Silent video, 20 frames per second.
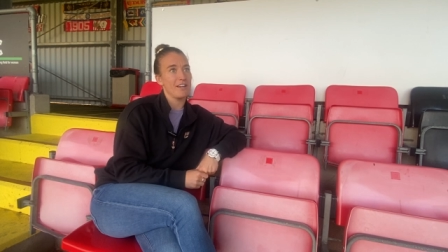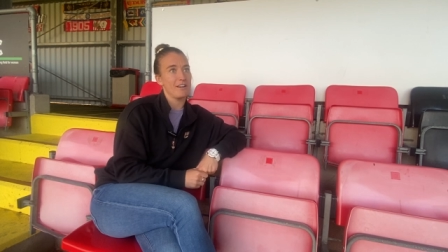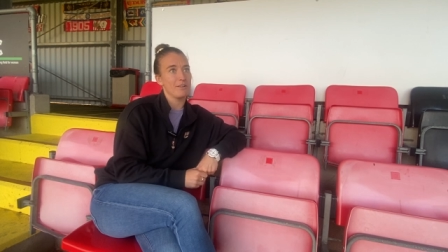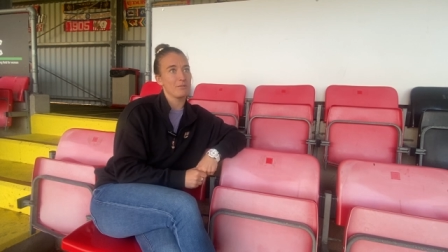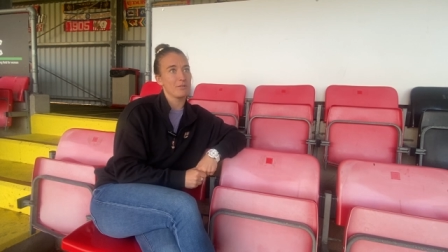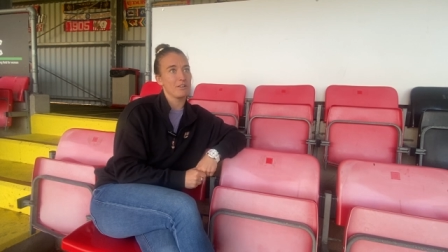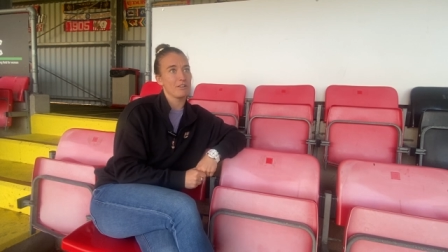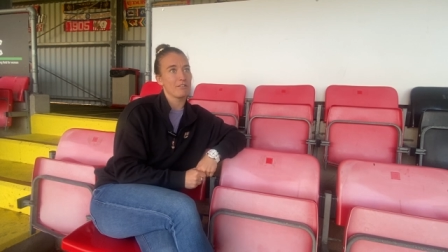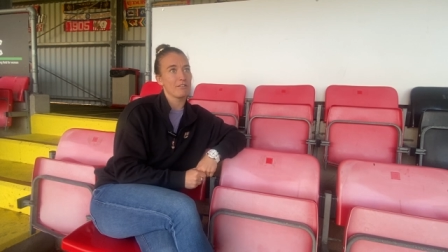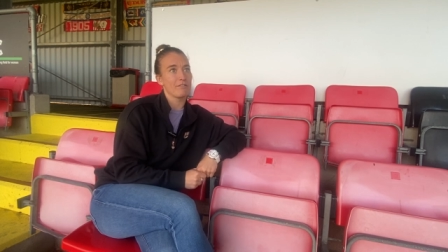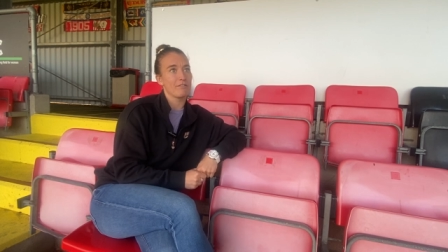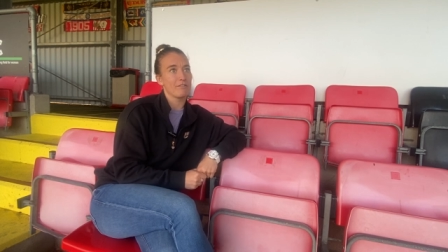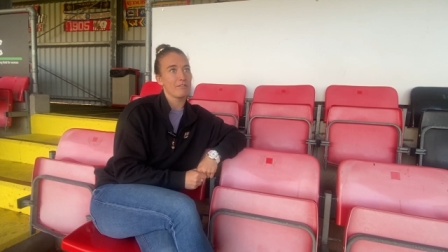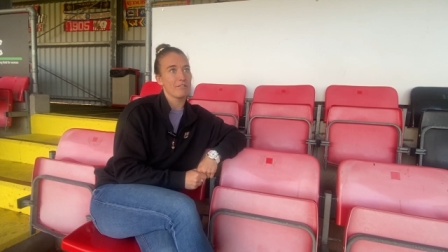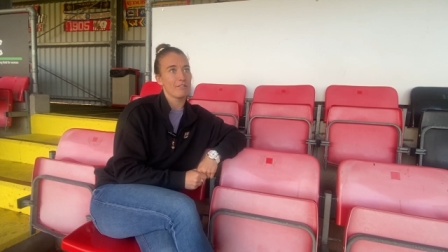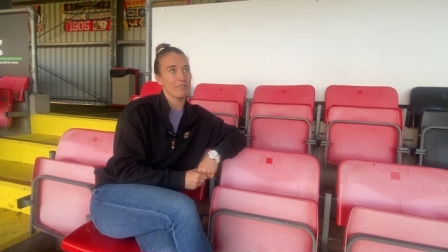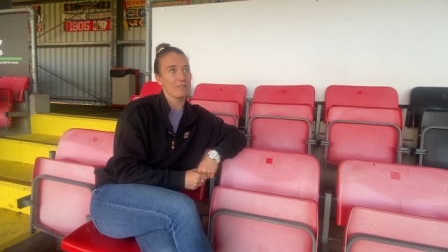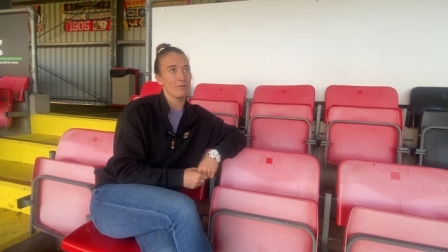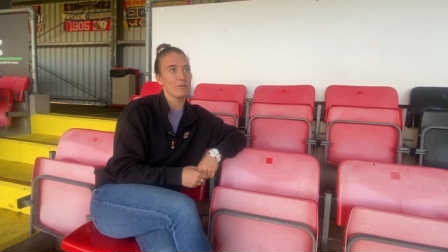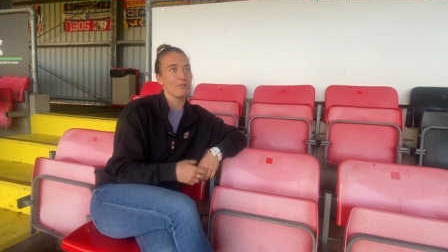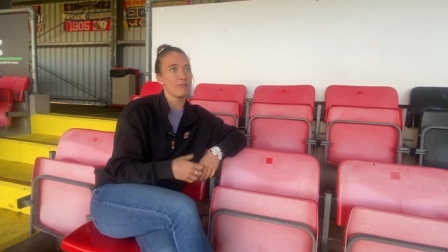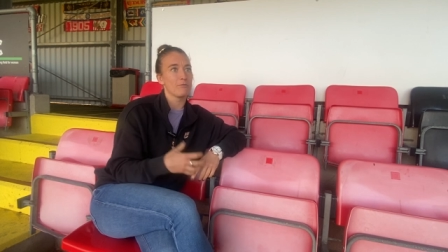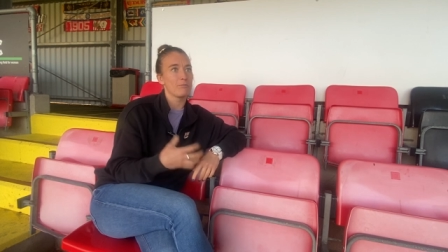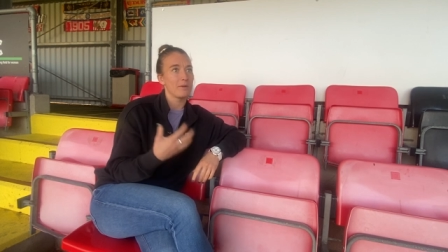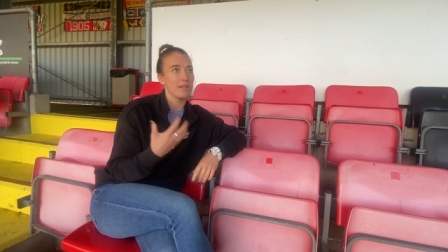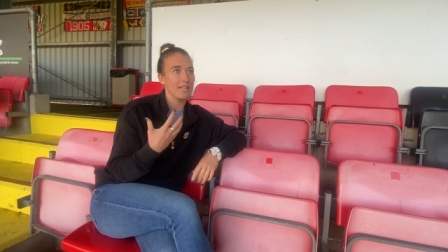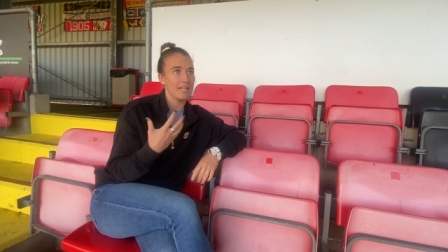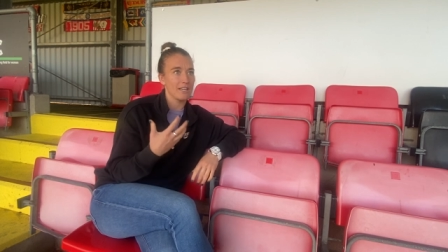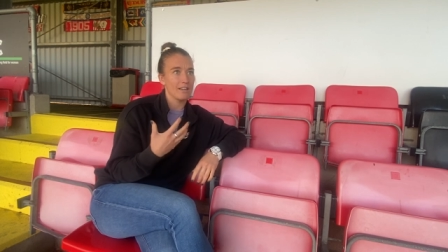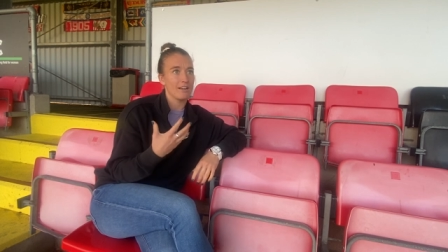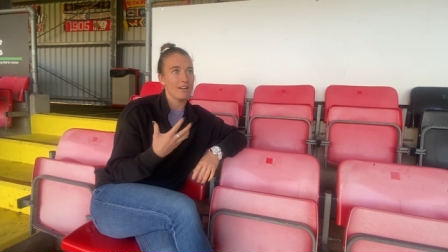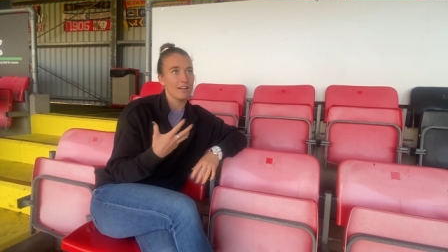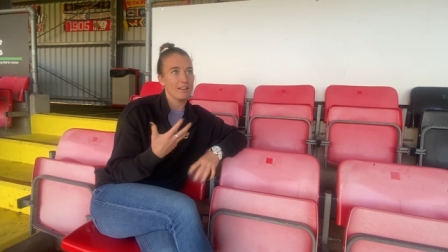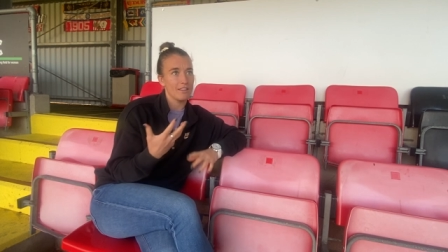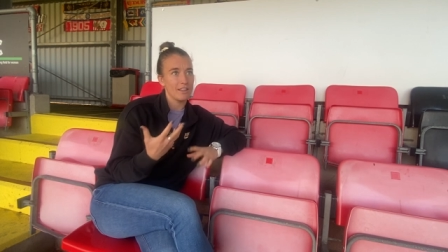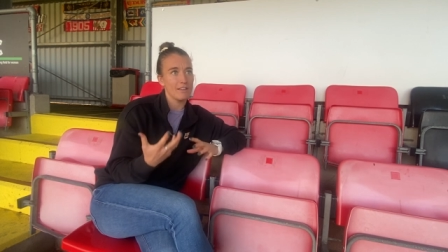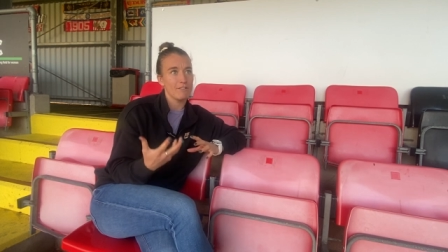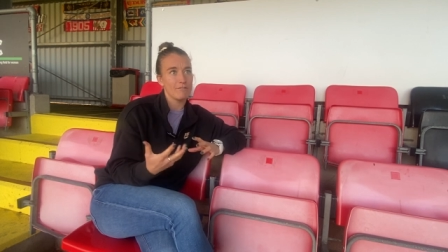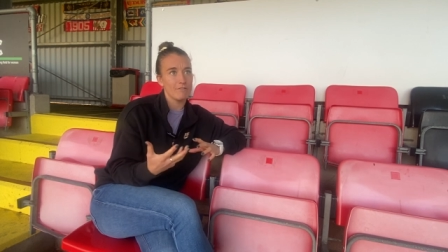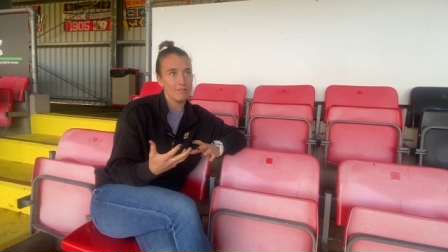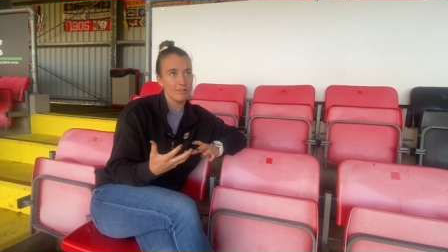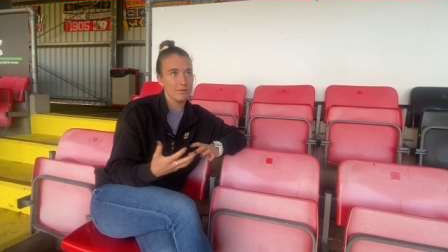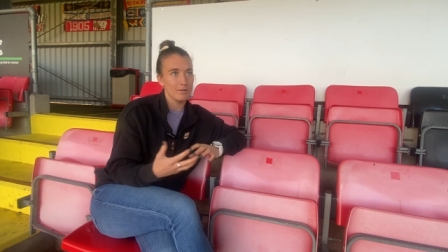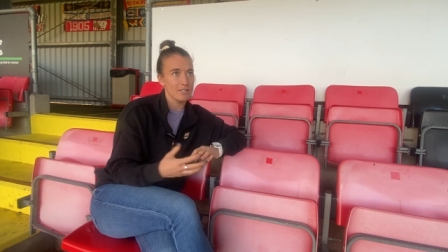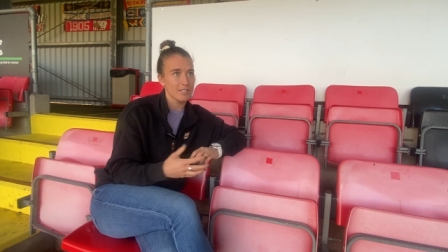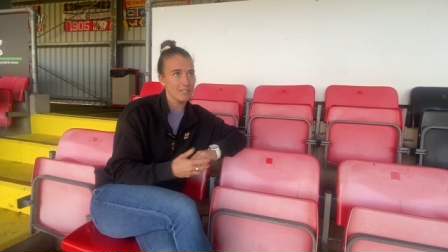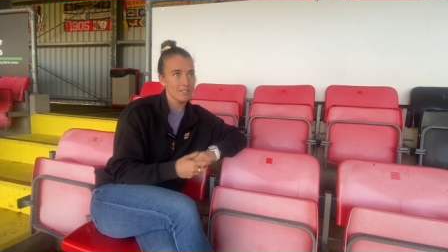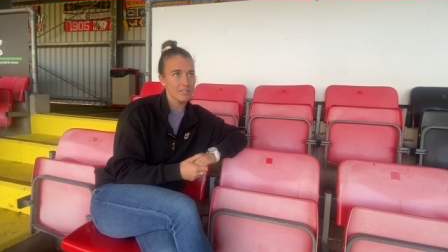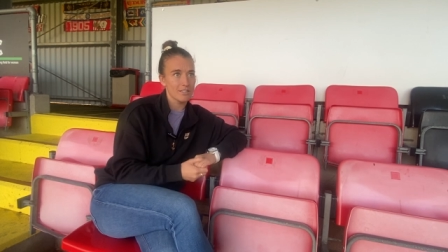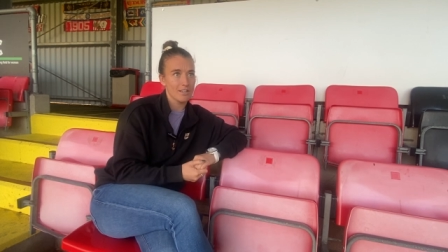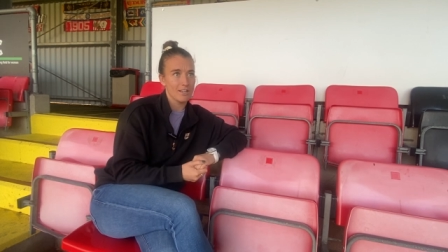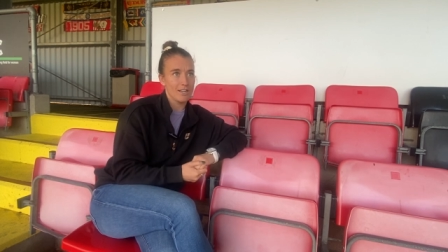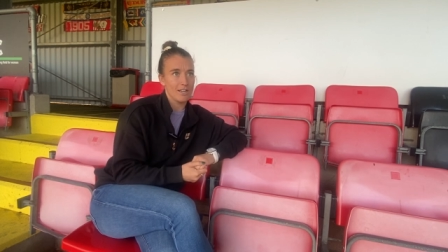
I wouldn't have thought of being like the influence.